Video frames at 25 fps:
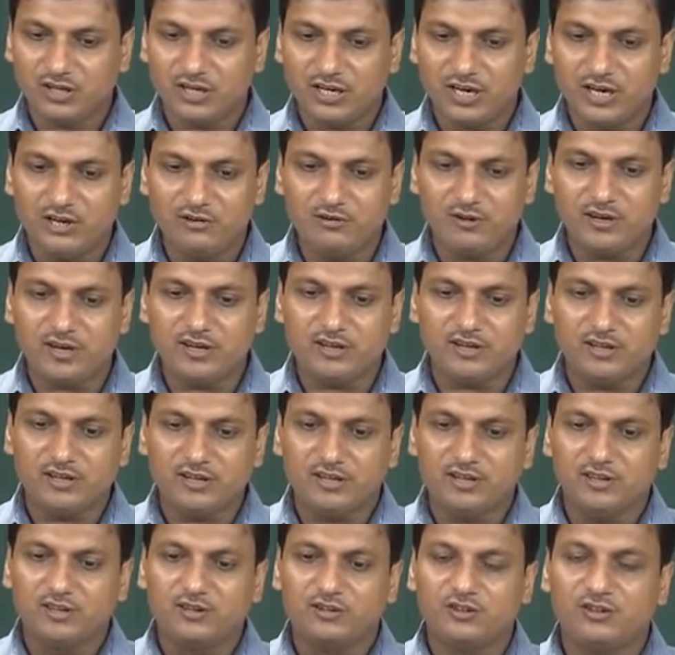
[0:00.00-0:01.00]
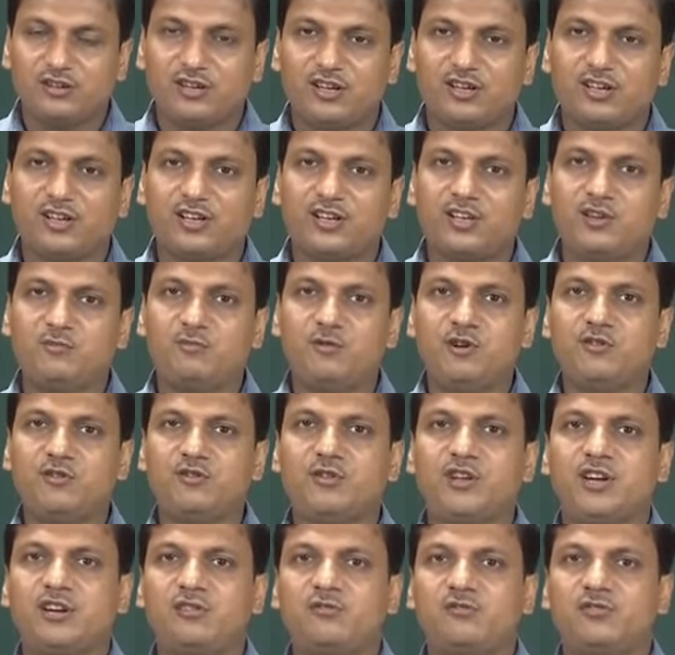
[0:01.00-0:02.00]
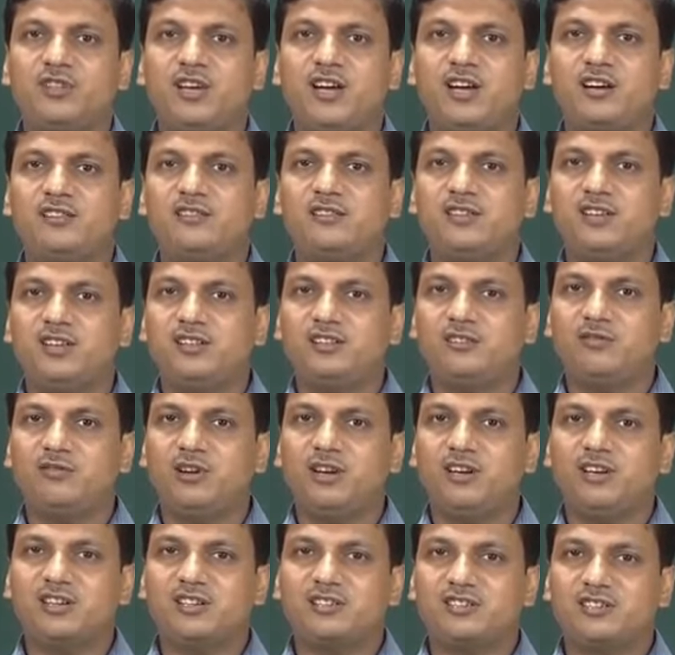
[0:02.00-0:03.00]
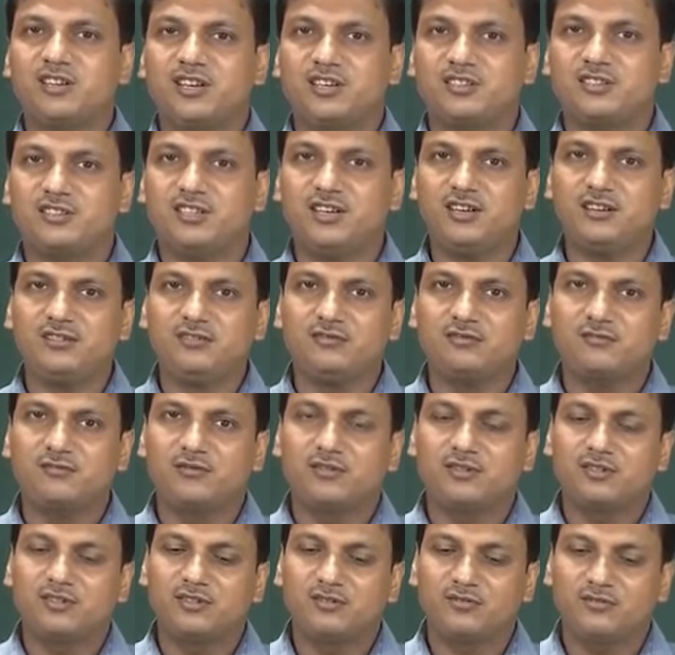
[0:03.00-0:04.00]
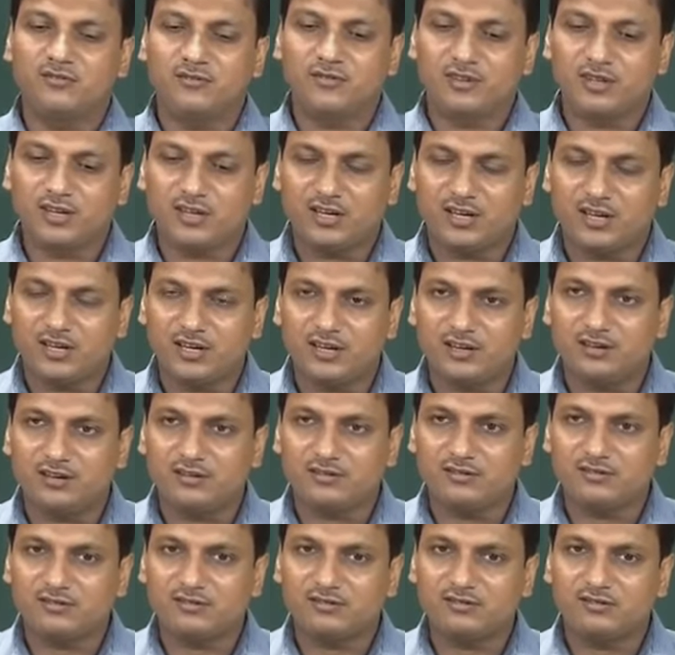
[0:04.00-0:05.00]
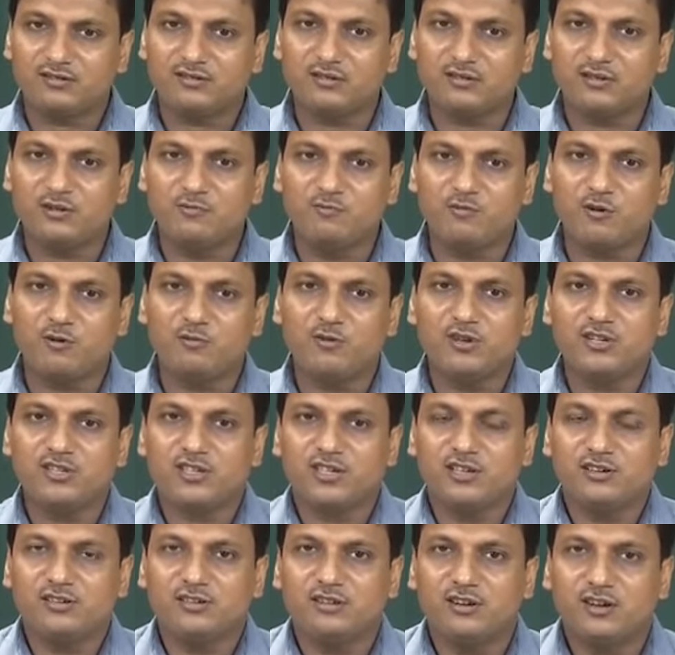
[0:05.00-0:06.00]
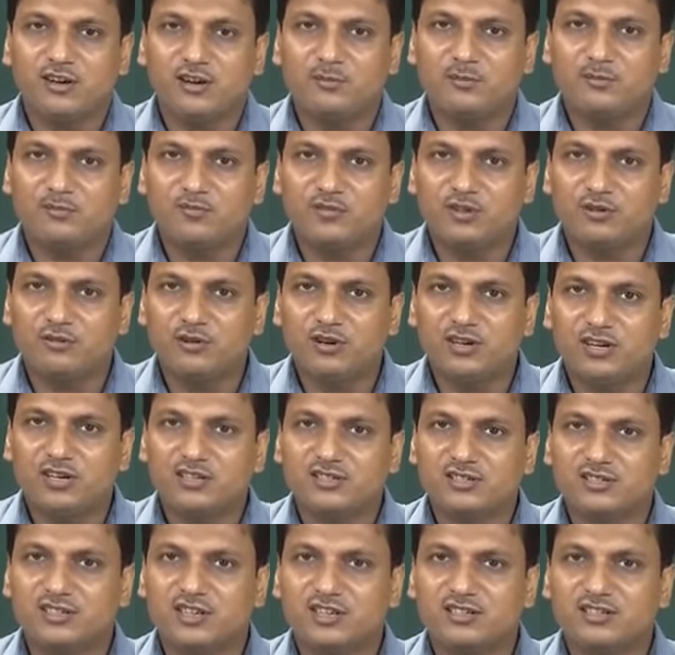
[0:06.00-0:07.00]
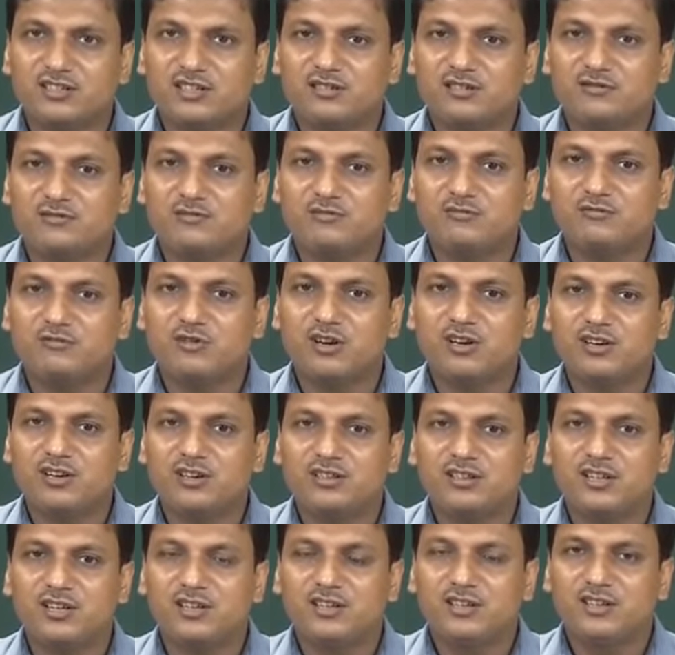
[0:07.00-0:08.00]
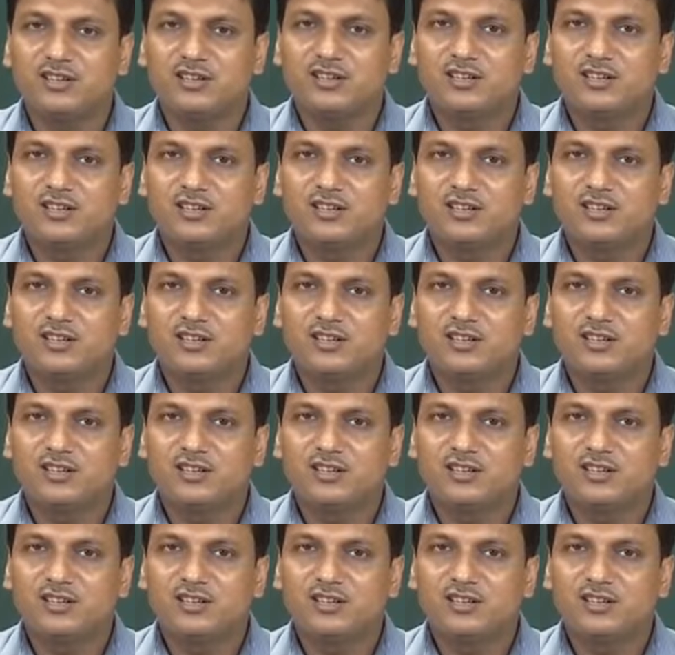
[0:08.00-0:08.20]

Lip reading: Anyway, if we look into that in the welded structure, so information of the welded structure, what are the